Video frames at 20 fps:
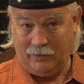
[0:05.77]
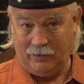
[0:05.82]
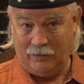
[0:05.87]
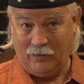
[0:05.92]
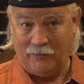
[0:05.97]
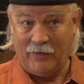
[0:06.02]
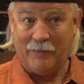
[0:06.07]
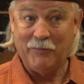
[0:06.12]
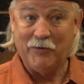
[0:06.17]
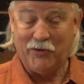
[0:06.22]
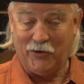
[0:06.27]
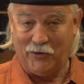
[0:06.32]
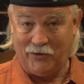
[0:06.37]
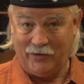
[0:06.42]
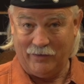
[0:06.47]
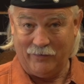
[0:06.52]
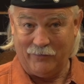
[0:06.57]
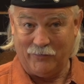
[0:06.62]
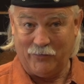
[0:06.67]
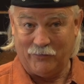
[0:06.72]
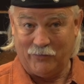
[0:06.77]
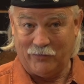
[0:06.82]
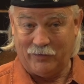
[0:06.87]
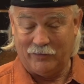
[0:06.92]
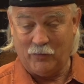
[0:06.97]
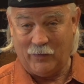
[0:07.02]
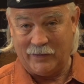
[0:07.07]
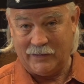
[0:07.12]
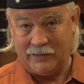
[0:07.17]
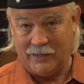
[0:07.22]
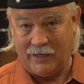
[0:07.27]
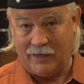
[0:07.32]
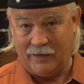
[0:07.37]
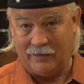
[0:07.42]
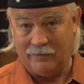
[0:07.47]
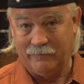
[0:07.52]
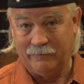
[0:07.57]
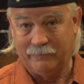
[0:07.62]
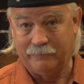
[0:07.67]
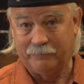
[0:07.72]
November 30th of
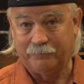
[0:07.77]
2010.